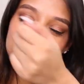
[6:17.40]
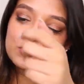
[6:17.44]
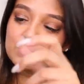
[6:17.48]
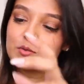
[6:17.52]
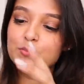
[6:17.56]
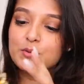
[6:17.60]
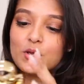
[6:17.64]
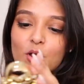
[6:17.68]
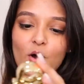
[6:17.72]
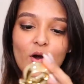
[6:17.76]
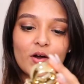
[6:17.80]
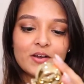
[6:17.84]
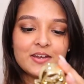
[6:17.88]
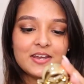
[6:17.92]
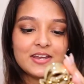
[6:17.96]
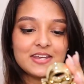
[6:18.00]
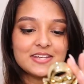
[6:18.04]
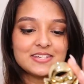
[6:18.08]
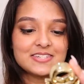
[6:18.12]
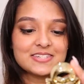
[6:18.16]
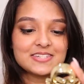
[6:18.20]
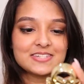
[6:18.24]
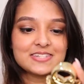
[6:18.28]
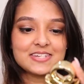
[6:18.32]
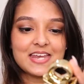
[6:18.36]
to be
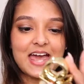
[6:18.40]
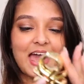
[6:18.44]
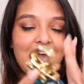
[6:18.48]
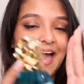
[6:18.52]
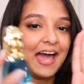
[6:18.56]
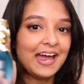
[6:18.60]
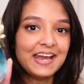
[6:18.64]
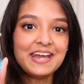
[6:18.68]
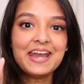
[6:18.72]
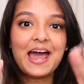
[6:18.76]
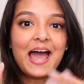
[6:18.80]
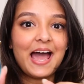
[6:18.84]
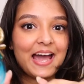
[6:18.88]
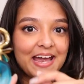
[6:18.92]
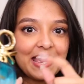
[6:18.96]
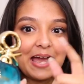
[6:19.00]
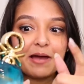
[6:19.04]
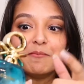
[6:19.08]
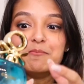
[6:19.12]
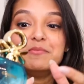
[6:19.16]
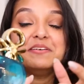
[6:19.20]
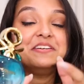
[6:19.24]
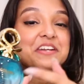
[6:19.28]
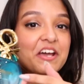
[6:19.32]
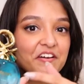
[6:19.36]
honest. And I
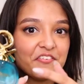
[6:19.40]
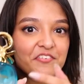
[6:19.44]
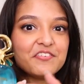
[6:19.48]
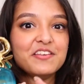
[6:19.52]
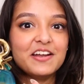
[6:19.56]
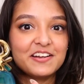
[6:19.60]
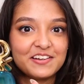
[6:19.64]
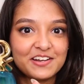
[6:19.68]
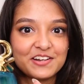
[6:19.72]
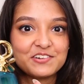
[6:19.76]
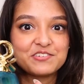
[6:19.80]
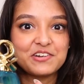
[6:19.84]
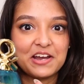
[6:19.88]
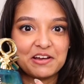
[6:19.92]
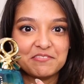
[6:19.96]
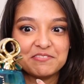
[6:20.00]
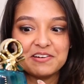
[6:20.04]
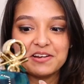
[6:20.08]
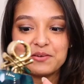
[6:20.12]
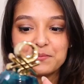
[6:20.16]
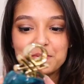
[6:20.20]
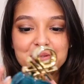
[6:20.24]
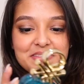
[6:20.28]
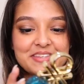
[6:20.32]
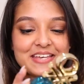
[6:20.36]
am definitely
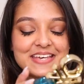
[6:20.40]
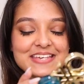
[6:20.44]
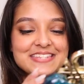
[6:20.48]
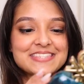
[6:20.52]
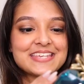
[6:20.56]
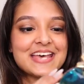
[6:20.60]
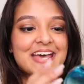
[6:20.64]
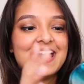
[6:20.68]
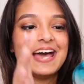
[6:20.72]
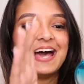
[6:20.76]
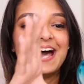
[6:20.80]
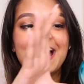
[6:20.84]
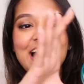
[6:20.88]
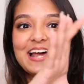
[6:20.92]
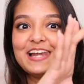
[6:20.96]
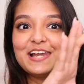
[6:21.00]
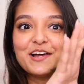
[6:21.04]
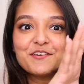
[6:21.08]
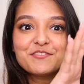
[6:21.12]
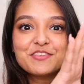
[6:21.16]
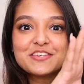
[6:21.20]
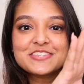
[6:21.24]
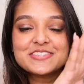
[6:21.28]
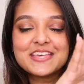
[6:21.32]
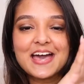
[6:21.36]
traveling with this. I
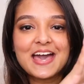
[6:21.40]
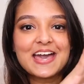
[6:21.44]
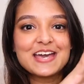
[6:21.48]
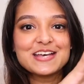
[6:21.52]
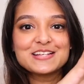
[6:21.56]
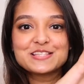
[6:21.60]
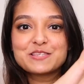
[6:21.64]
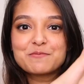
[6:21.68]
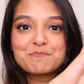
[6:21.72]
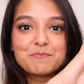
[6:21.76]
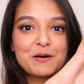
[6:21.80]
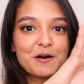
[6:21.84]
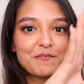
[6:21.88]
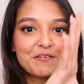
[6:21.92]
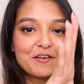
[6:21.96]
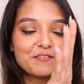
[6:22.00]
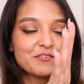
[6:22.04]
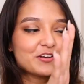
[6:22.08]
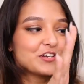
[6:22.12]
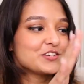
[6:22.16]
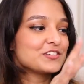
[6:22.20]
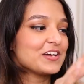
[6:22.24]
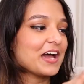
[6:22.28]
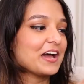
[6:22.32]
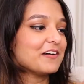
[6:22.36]
love the size, perfect
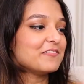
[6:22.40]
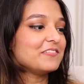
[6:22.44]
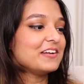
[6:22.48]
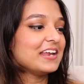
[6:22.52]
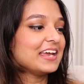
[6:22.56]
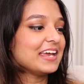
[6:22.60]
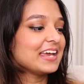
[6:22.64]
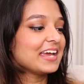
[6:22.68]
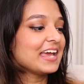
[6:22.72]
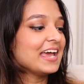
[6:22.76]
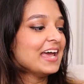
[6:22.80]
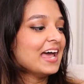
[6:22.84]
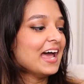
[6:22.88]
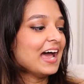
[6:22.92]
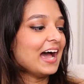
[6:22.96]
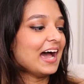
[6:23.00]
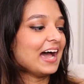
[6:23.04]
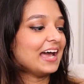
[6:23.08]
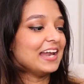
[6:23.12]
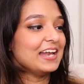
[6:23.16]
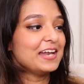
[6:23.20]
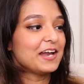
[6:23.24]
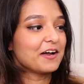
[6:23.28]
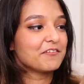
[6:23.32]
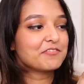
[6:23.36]
for traveling.
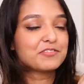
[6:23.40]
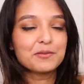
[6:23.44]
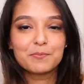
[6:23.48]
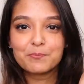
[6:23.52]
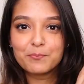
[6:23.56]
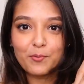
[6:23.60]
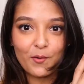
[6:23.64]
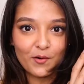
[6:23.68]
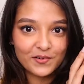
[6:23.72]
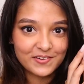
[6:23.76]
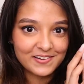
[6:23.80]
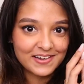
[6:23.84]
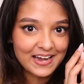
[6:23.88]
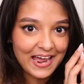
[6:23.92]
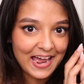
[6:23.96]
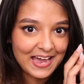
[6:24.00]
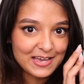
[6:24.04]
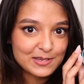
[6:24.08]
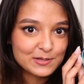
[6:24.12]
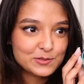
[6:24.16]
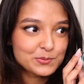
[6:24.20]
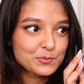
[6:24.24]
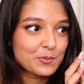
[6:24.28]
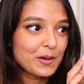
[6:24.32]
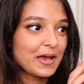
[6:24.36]
I love the bottle
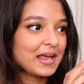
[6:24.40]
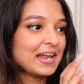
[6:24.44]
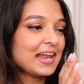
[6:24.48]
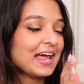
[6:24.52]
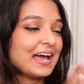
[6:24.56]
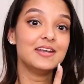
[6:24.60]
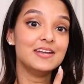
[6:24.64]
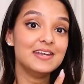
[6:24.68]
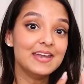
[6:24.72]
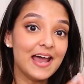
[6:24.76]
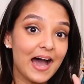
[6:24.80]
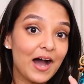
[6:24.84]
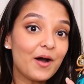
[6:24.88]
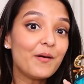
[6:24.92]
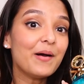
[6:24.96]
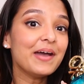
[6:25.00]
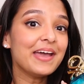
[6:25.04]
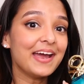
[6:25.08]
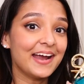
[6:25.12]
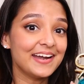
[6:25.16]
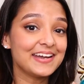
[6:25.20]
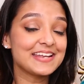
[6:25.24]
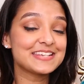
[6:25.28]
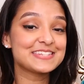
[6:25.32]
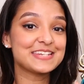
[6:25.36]
as well. Now
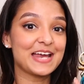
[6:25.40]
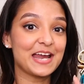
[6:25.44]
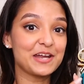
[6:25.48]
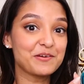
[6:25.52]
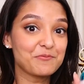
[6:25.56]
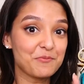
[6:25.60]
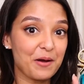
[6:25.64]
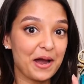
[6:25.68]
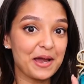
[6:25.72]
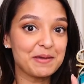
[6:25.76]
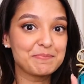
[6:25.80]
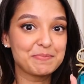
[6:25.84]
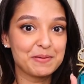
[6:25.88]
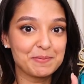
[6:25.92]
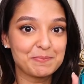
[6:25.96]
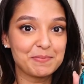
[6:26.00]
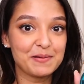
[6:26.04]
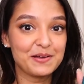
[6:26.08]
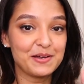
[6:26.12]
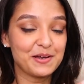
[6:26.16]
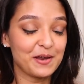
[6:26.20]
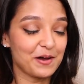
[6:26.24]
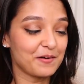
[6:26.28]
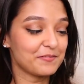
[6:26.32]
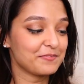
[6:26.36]
I understand why
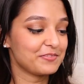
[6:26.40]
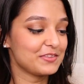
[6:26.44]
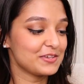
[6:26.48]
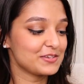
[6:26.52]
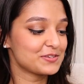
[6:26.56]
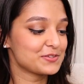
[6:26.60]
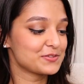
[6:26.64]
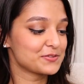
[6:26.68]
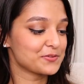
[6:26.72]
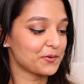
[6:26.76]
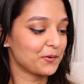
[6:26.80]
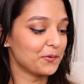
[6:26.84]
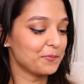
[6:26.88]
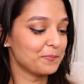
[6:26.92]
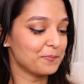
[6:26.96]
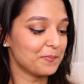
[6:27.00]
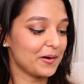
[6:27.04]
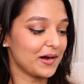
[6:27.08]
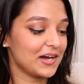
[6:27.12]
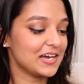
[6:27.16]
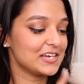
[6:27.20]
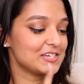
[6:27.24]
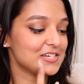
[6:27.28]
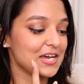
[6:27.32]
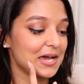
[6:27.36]
people love this so
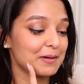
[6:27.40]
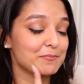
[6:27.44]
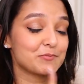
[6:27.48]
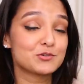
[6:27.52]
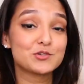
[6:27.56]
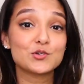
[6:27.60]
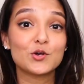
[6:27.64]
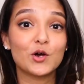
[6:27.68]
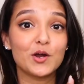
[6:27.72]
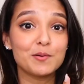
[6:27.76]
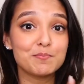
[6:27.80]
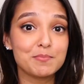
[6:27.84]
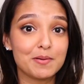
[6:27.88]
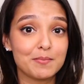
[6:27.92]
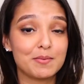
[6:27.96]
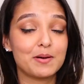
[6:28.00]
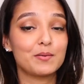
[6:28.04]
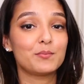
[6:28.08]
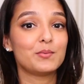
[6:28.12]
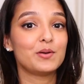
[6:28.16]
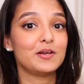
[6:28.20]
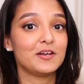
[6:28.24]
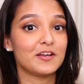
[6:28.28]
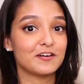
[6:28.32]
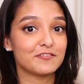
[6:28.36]
much. I'm sure
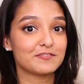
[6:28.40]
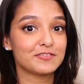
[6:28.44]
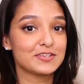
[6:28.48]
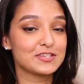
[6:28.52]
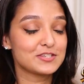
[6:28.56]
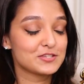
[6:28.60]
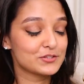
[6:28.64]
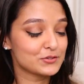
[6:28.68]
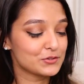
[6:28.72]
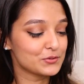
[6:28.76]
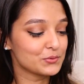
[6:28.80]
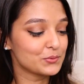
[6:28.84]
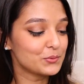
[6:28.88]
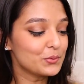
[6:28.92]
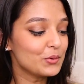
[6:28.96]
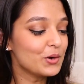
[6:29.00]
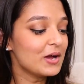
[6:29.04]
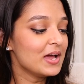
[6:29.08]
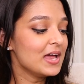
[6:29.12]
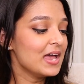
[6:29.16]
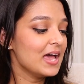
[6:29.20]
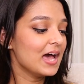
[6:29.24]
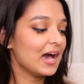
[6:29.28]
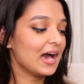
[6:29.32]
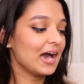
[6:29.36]
Mama will love this too.
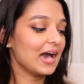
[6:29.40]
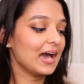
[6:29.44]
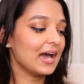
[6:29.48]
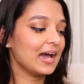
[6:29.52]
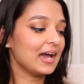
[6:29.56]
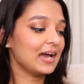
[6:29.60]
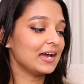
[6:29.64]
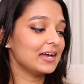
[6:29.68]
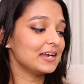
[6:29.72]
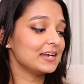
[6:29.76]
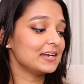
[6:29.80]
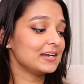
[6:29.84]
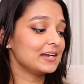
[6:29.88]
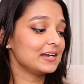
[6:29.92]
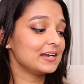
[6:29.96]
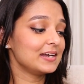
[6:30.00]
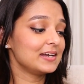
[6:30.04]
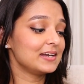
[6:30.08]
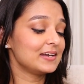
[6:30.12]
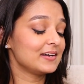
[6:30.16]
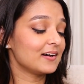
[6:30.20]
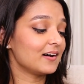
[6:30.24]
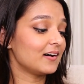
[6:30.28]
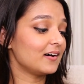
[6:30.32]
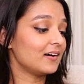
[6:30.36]

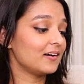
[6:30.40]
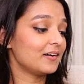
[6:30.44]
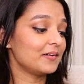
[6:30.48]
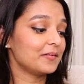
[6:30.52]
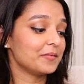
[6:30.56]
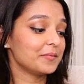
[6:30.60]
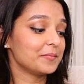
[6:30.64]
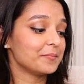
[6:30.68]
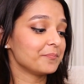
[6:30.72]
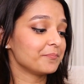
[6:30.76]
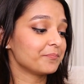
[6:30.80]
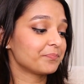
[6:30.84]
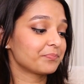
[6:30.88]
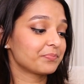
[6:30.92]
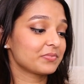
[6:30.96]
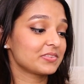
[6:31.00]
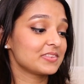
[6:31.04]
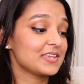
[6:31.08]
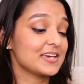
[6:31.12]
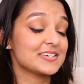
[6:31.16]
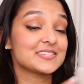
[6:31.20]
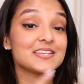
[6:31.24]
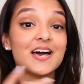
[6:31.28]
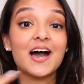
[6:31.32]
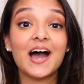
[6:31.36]
And
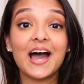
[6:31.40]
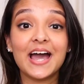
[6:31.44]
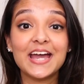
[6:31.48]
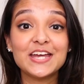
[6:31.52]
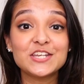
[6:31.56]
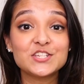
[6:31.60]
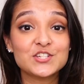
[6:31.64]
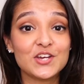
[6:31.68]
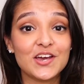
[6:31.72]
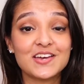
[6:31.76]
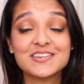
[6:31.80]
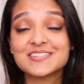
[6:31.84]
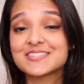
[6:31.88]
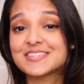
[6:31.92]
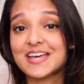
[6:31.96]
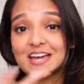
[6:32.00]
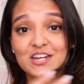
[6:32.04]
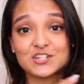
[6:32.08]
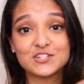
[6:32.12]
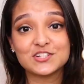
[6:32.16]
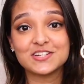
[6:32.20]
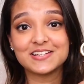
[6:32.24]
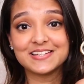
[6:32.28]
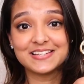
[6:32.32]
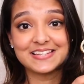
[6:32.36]
there's a high chance
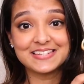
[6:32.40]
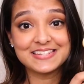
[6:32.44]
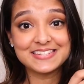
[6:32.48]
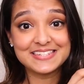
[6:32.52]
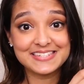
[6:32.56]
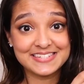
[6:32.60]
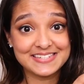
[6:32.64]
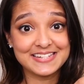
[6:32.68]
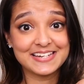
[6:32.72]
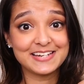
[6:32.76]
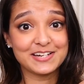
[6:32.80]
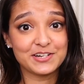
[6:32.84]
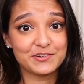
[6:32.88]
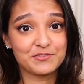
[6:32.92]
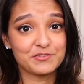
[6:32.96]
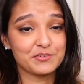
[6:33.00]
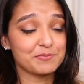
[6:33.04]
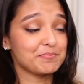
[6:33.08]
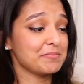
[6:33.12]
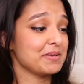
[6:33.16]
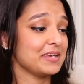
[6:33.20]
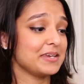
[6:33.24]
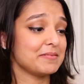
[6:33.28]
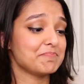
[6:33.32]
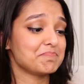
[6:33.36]
that she'll steal it
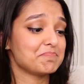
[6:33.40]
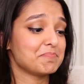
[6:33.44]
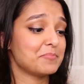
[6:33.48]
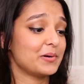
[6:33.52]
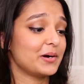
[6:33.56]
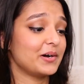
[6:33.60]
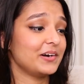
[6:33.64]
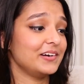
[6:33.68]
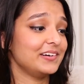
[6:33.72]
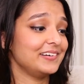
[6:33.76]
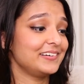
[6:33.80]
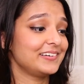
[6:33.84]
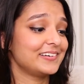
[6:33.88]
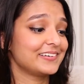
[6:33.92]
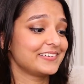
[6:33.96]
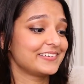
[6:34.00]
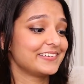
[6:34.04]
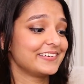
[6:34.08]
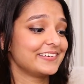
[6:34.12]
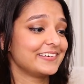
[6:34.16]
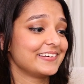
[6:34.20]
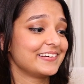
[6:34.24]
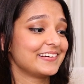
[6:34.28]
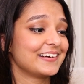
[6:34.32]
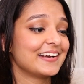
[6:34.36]
from me, but
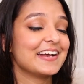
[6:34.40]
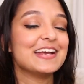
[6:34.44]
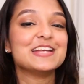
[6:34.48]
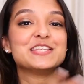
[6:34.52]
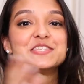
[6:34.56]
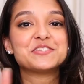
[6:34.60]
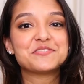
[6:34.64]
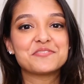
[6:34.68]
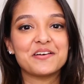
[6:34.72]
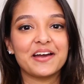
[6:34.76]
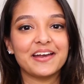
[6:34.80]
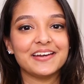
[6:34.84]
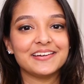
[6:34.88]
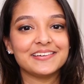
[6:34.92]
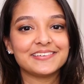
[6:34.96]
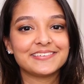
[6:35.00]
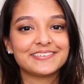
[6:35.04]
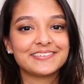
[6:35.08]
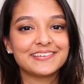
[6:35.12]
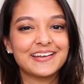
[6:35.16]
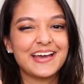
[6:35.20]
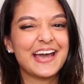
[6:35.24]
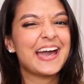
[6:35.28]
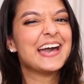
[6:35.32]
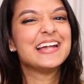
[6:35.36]
it's fine.
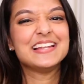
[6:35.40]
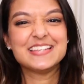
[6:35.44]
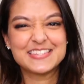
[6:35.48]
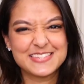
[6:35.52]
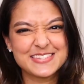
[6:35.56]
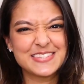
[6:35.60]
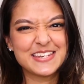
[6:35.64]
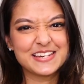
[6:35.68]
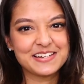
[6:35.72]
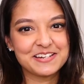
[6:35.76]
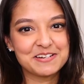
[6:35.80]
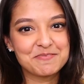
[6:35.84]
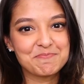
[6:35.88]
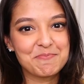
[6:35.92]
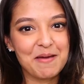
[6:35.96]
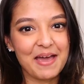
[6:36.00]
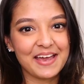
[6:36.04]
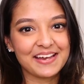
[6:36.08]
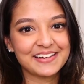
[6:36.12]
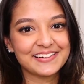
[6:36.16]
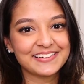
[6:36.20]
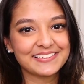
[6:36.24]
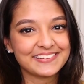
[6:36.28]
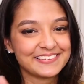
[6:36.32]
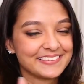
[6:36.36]
I'll steal it
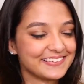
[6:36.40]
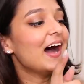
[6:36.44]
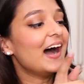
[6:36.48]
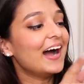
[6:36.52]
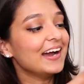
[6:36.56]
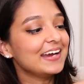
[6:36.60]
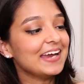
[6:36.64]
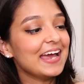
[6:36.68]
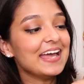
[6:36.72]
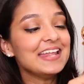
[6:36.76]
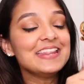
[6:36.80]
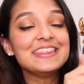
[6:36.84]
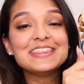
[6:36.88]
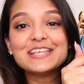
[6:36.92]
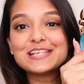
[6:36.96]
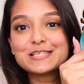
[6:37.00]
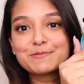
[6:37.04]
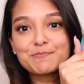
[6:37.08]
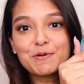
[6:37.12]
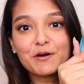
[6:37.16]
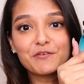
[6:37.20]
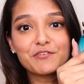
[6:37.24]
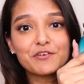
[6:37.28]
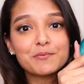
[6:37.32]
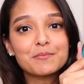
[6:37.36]
back. Again,
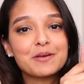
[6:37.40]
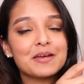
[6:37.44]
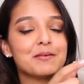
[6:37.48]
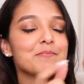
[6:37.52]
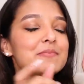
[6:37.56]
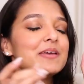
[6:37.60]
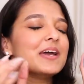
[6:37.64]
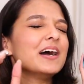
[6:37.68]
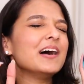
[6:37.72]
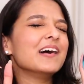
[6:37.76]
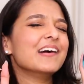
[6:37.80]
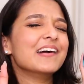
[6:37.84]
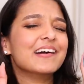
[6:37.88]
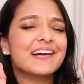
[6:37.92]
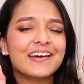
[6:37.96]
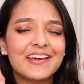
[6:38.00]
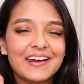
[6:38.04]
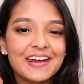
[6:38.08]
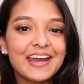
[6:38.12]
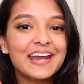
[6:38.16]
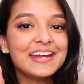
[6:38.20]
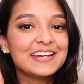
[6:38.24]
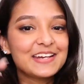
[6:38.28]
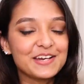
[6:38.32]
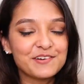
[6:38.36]
this perfume can be a
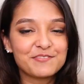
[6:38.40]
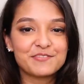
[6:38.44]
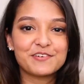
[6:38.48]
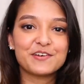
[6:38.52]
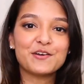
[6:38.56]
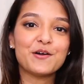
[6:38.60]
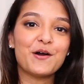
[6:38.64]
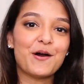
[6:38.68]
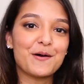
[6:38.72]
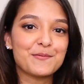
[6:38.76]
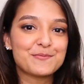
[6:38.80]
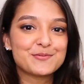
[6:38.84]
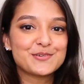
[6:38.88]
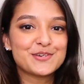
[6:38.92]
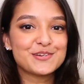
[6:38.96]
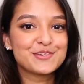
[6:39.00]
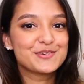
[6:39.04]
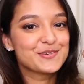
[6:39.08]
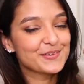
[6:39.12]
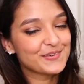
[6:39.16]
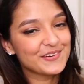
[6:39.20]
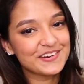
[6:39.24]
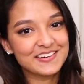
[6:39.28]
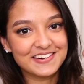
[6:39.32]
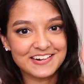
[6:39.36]
great gifting
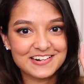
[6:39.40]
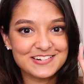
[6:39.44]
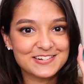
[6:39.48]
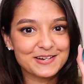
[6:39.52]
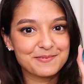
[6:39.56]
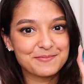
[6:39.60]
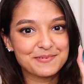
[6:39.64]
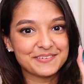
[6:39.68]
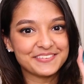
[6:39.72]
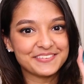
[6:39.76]
option during Raksha